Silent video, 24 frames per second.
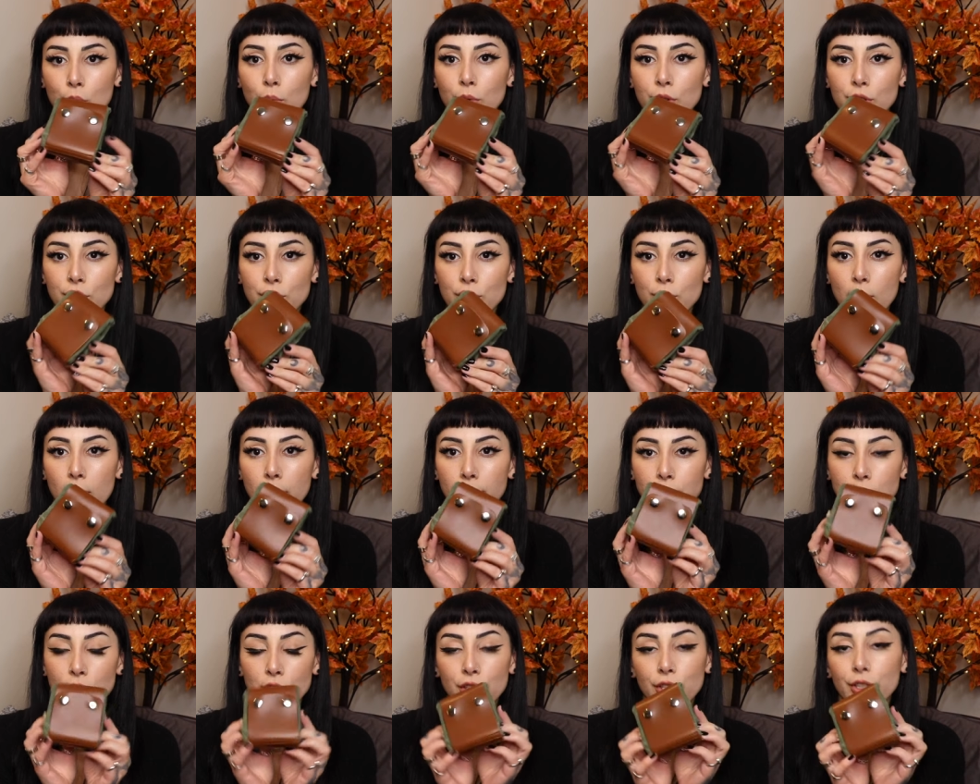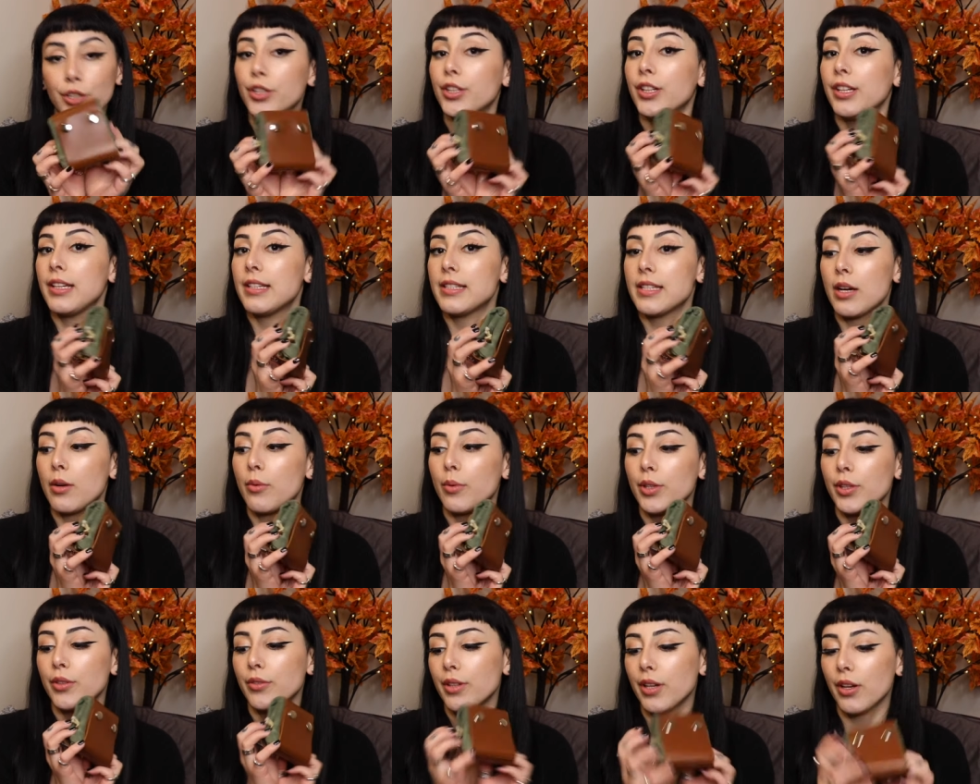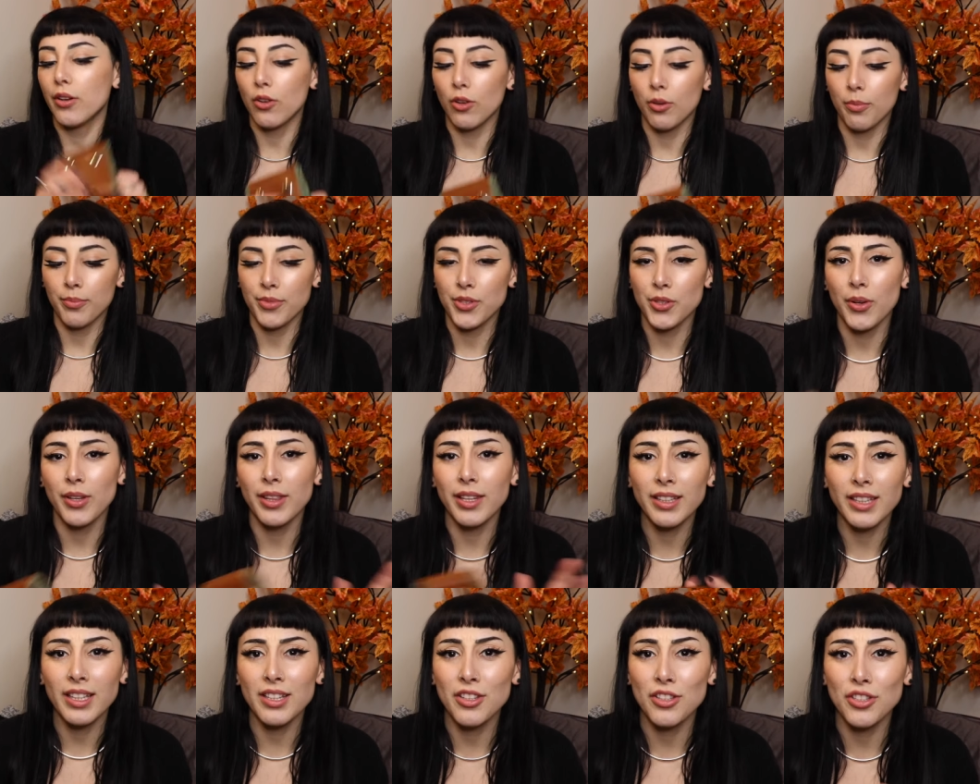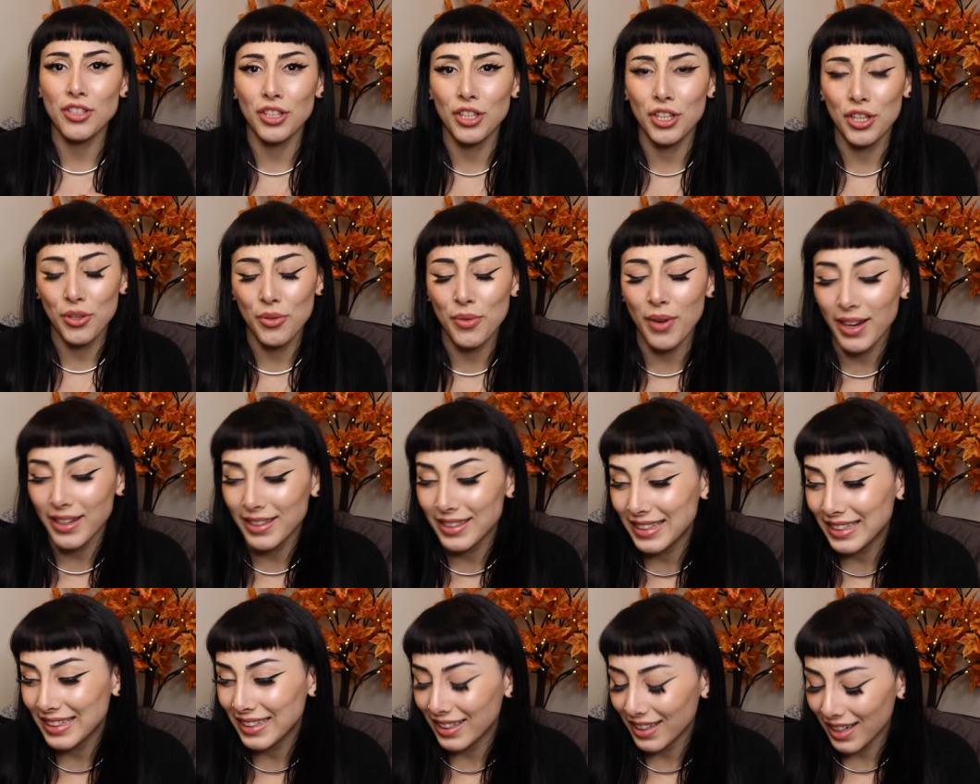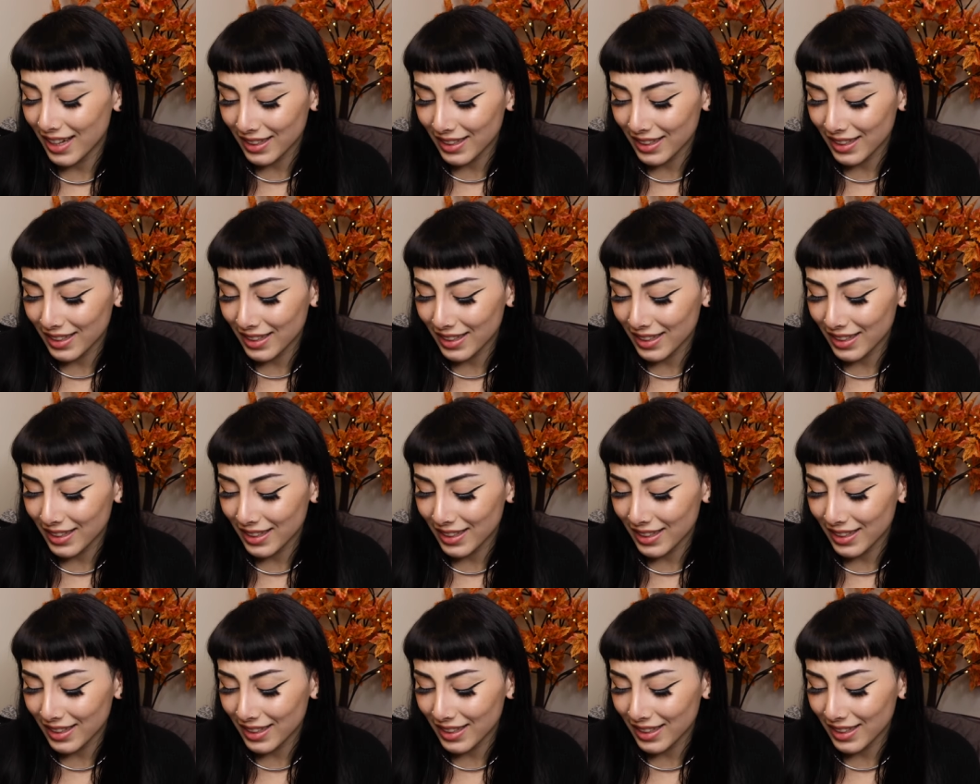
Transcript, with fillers: once you empty your goodies out when you get home. So I think that's such a cute idea.